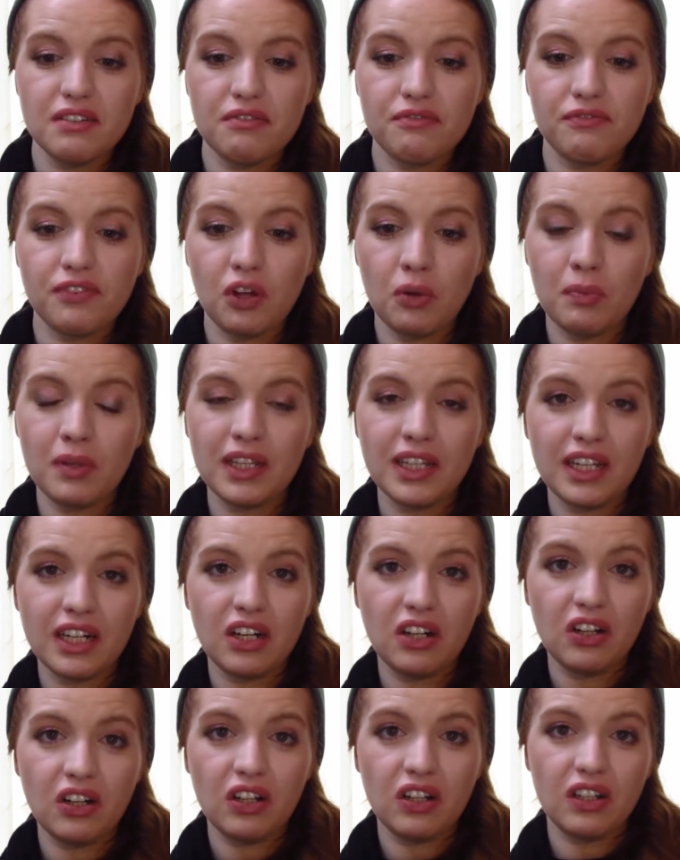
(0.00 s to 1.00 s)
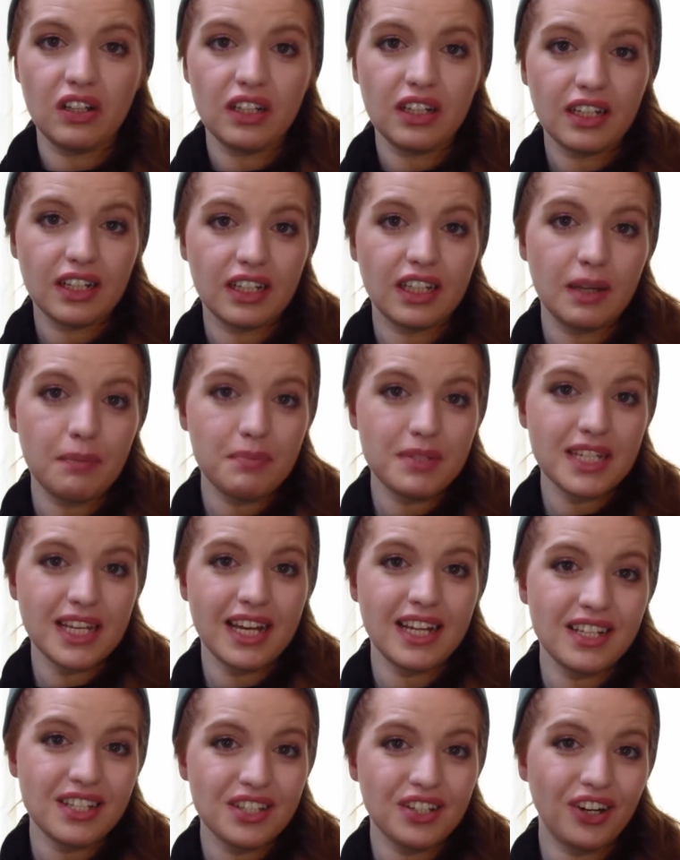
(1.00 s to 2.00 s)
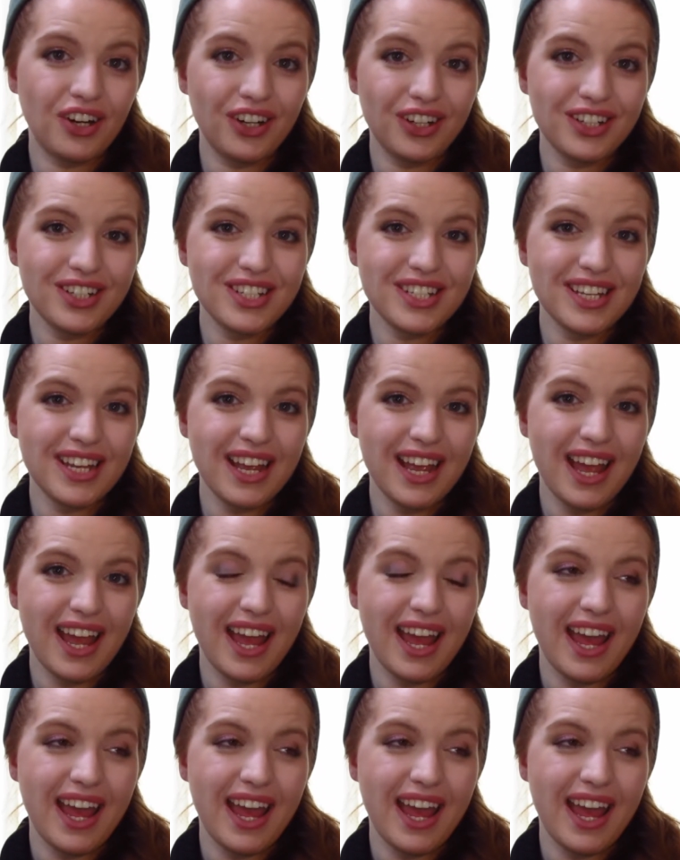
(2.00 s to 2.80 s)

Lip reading: film a little clip to insert,